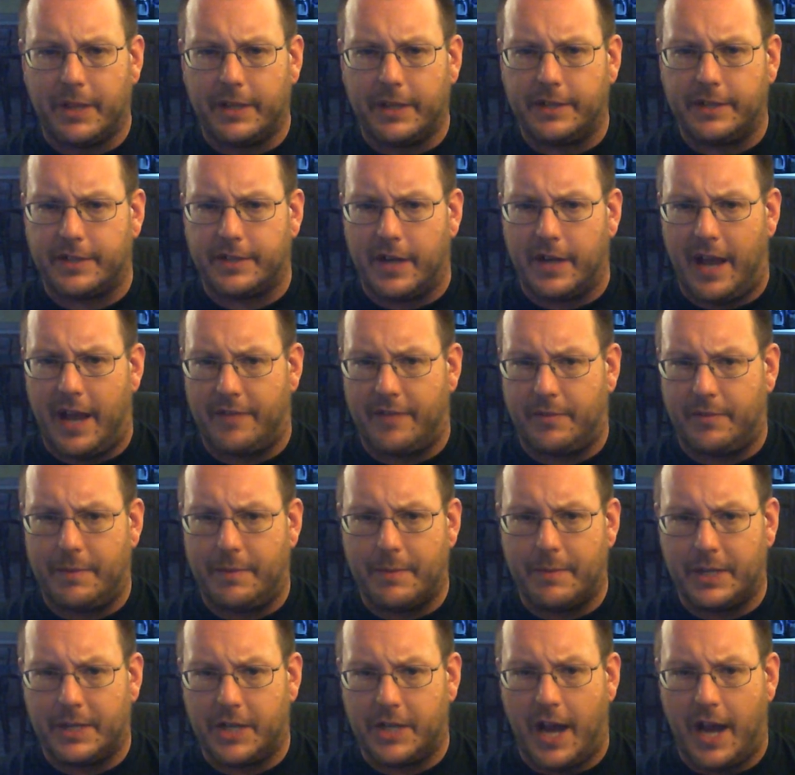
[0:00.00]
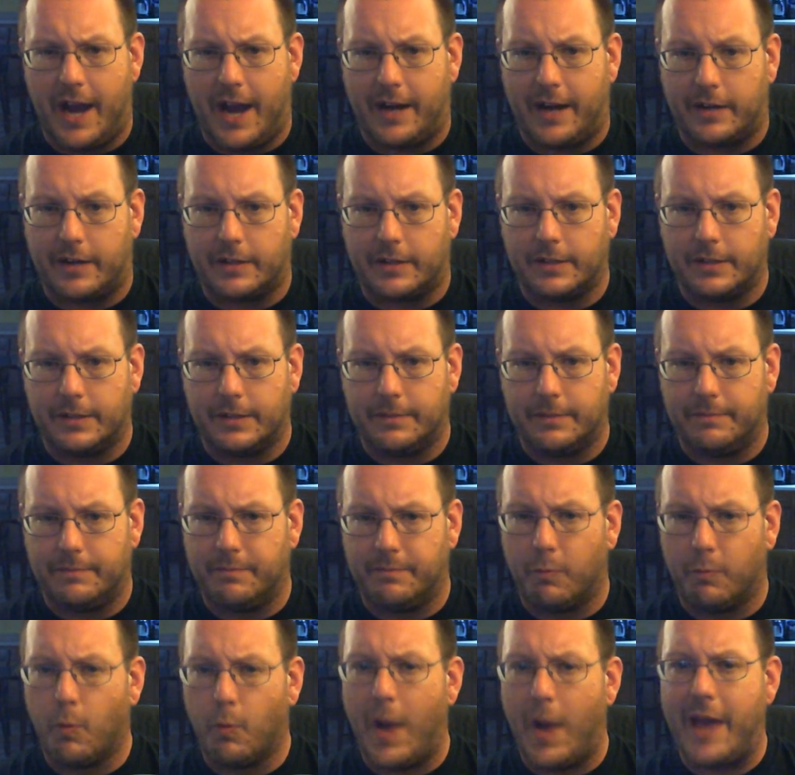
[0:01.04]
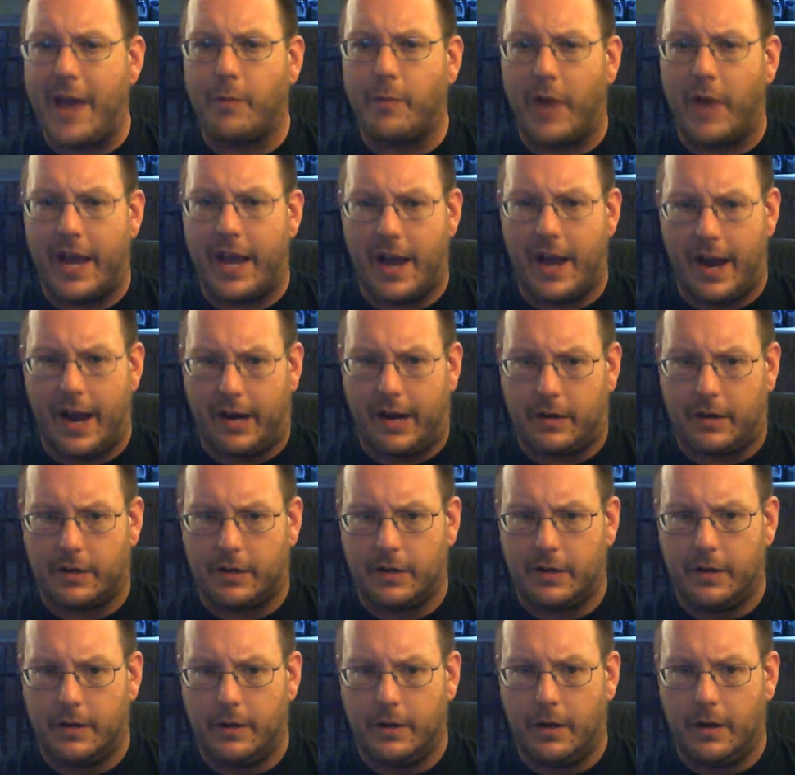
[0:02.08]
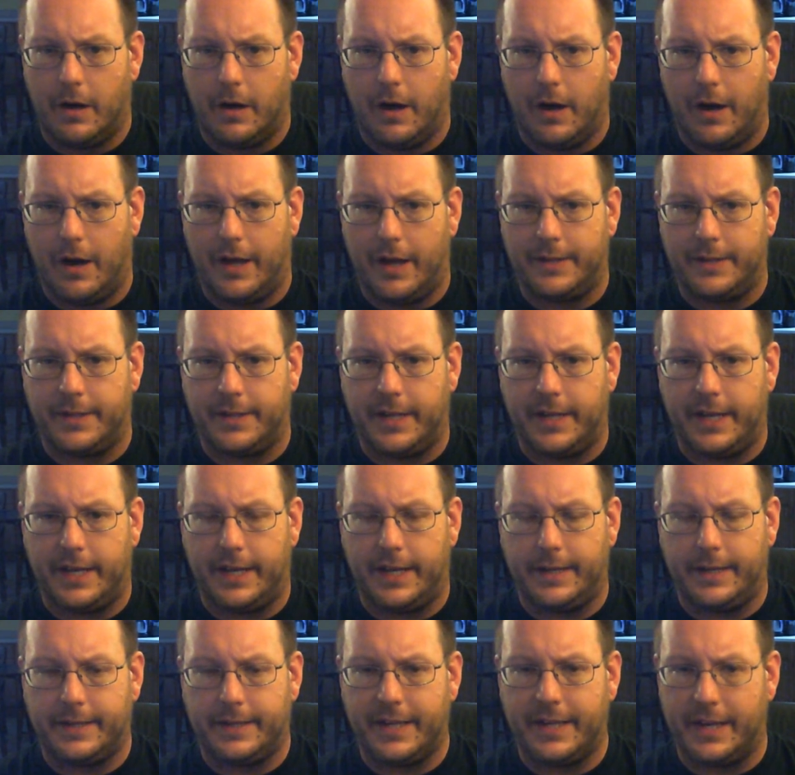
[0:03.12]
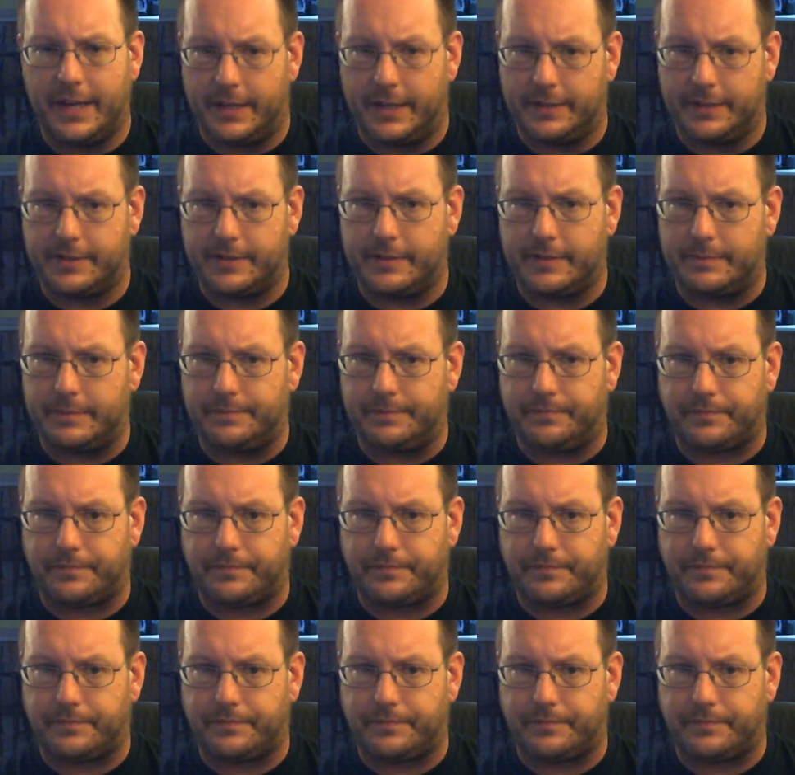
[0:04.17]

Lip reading: is going to have to be much higher, way, way higher on the Guinness.